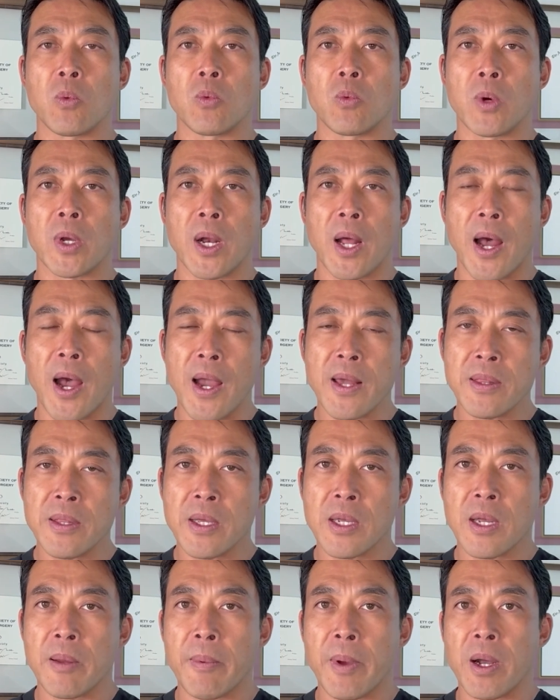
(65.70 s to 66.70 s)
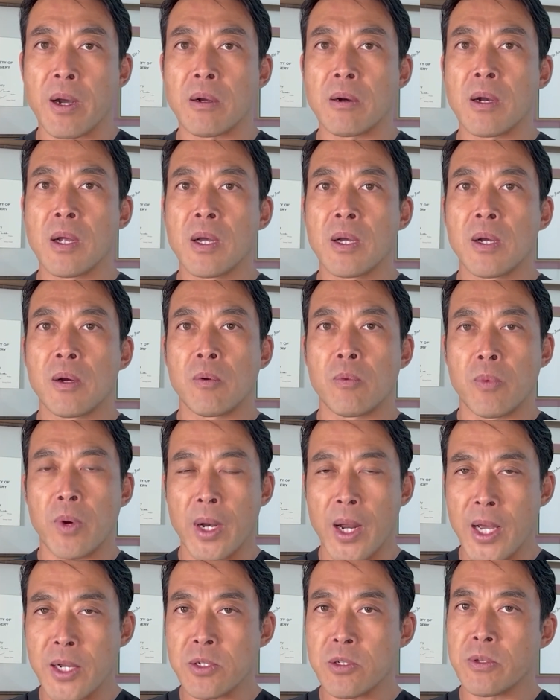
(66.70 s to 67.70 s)
what I think about when
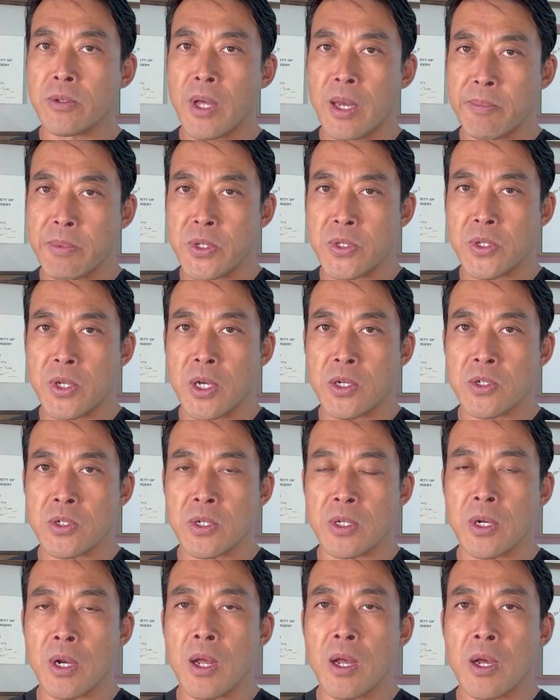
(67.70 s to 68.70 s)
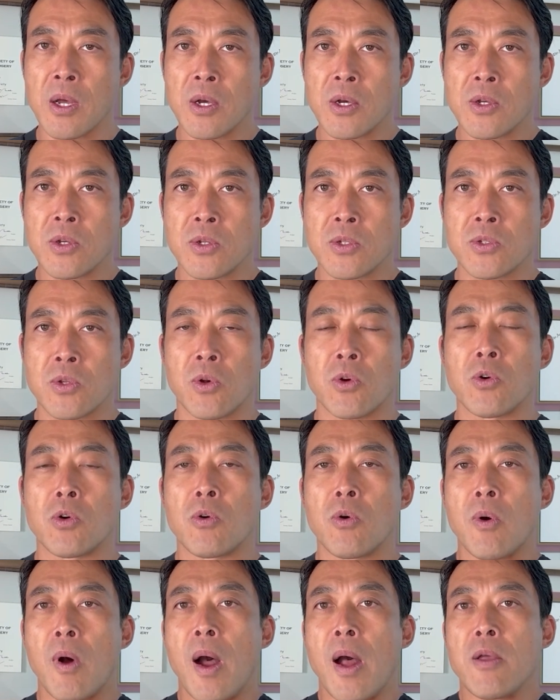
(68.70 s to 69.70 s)
I do liposuction,
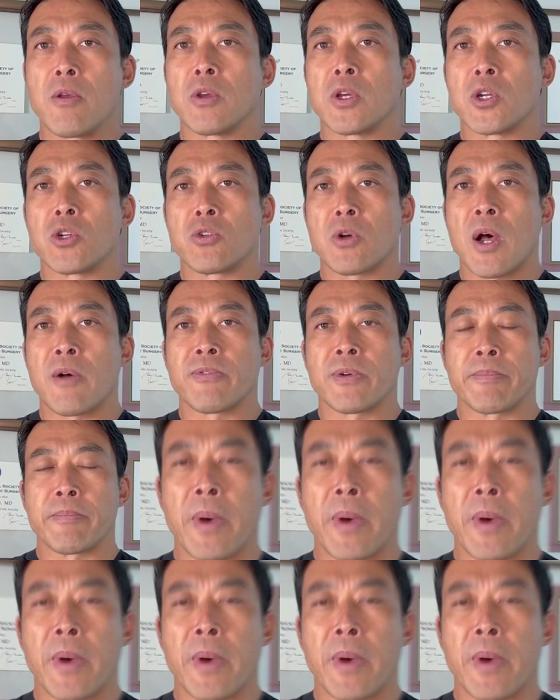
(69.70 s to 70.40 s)
so you can draw from